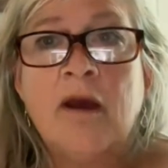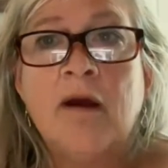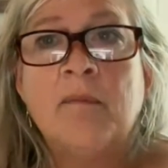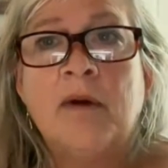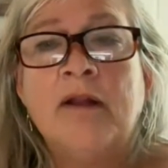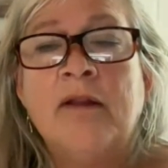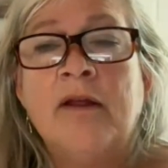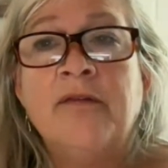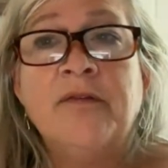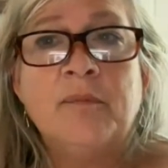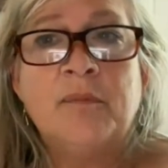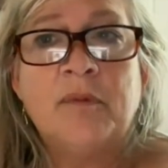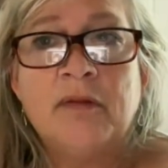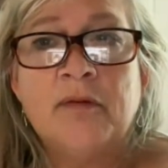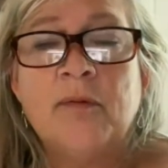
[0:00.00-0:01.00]
I lost a
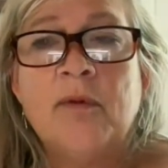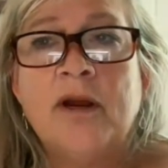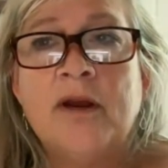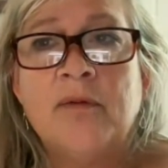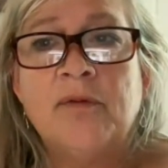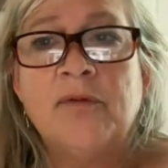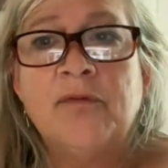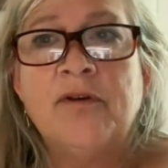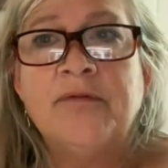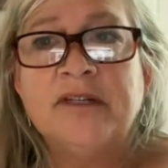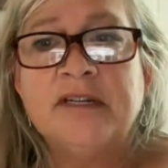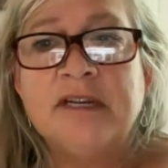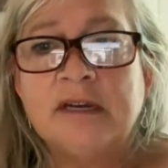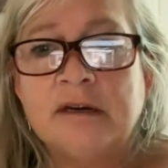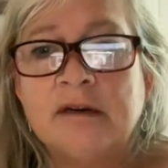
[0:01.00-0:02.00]
brother when I was
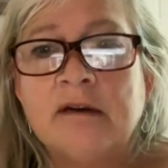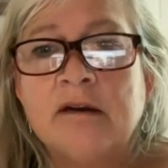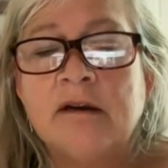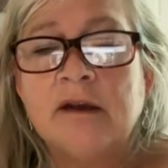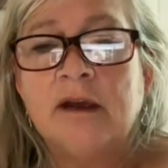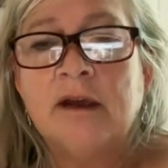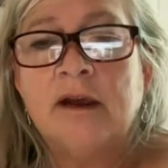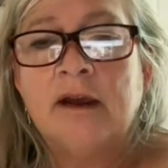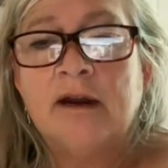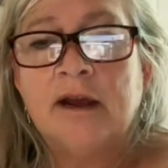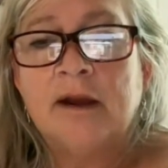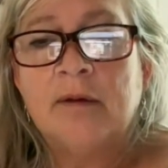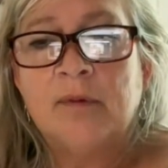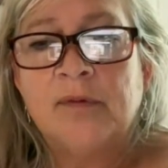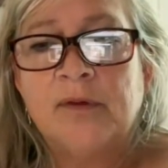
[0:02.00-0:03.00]
15, and
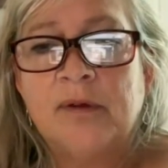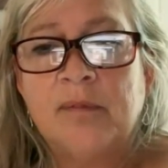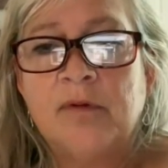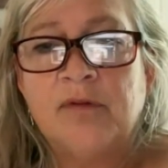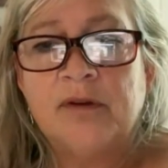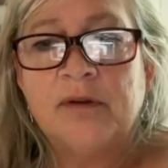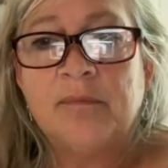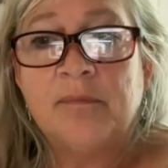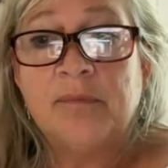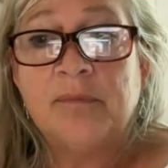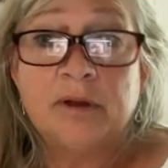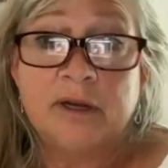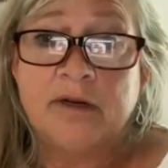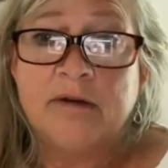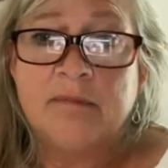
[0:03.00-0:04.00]
I was able to
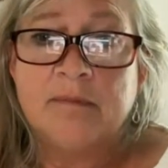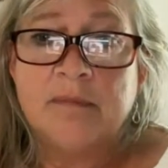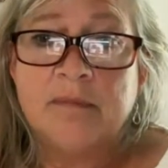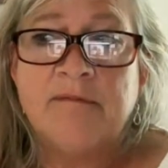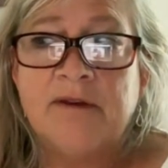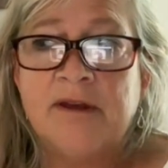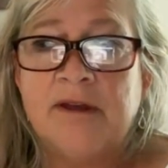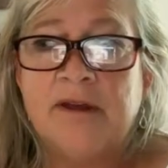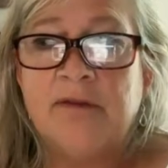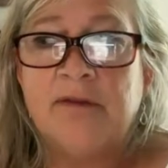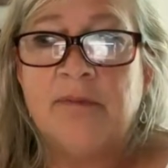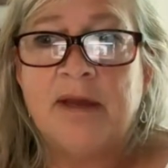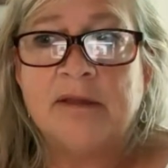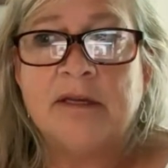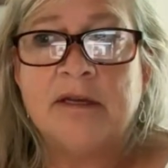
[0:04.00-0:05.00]
plug into my
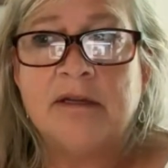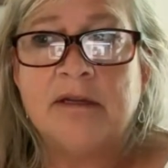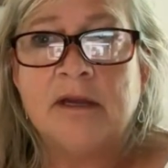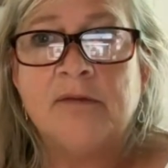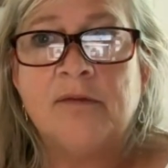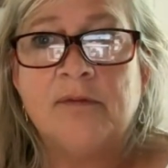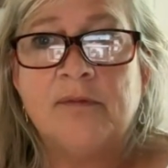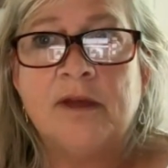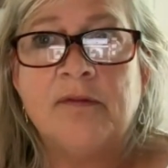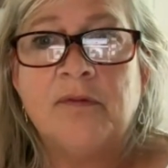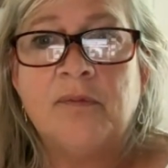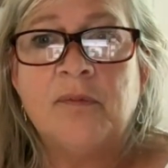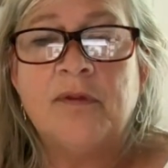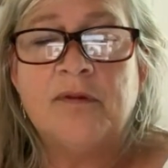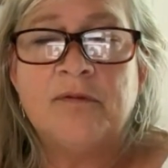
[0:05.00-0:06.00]
faith back then.
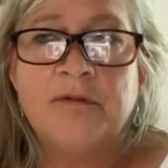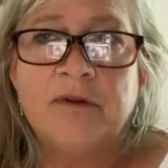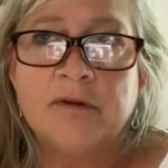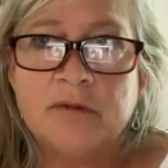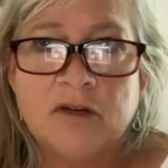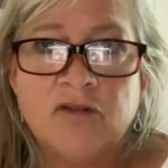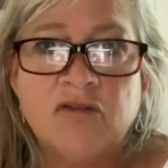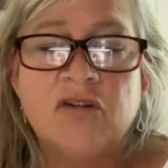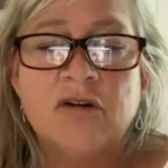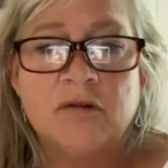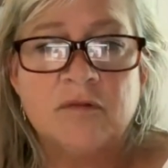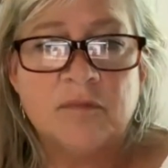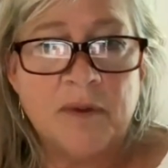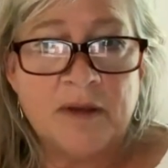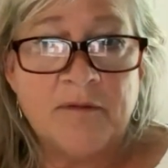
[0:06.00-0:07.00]
That's when the foundation
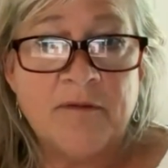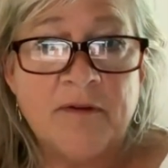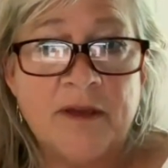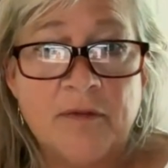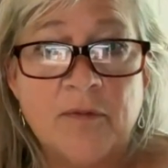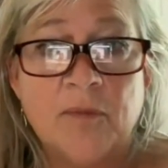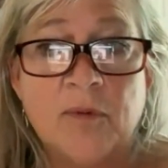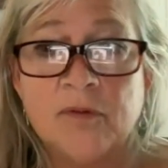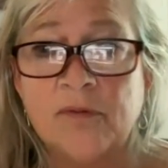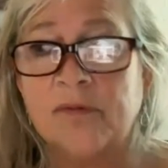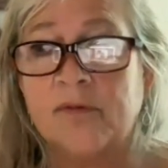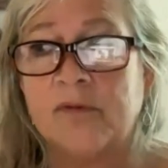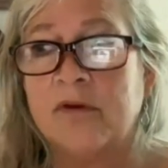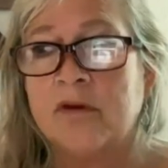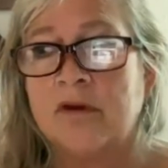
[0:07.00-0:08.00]
of my faith
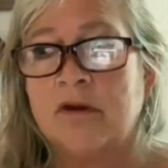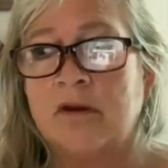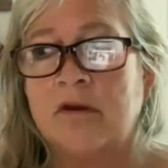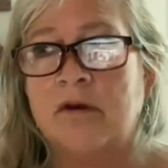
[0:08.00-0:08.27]
was